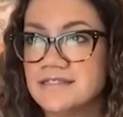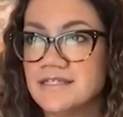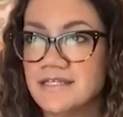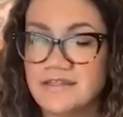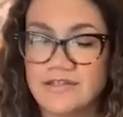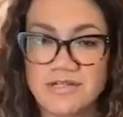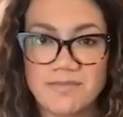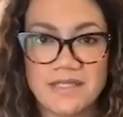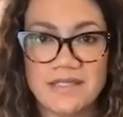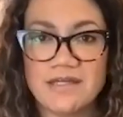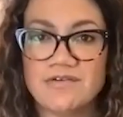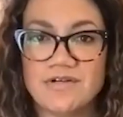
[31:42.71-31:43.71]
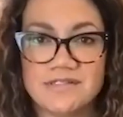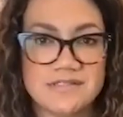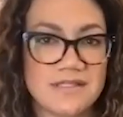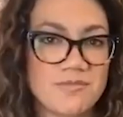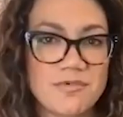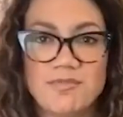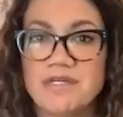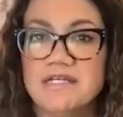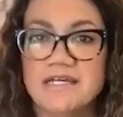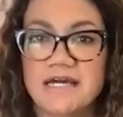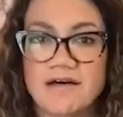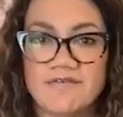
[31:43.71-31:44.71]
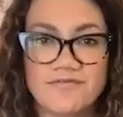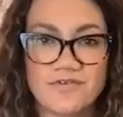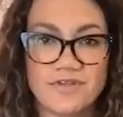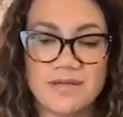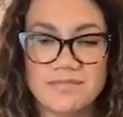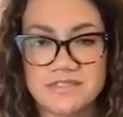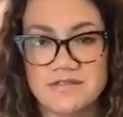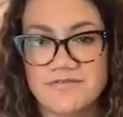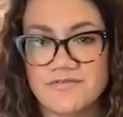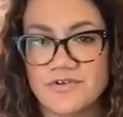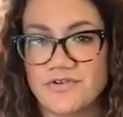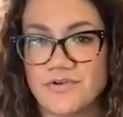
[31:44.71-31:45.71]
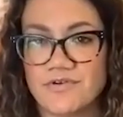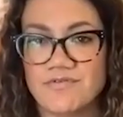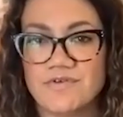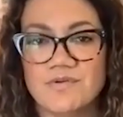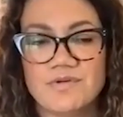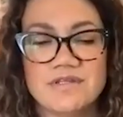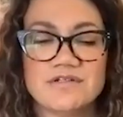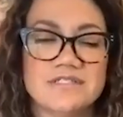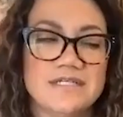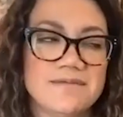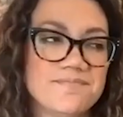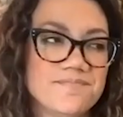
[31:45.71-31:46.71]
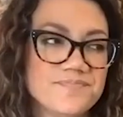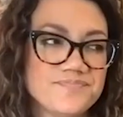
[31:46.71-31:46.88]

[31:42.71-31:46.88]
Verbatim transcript: get their email address, send them a PDF for them to further review with their team.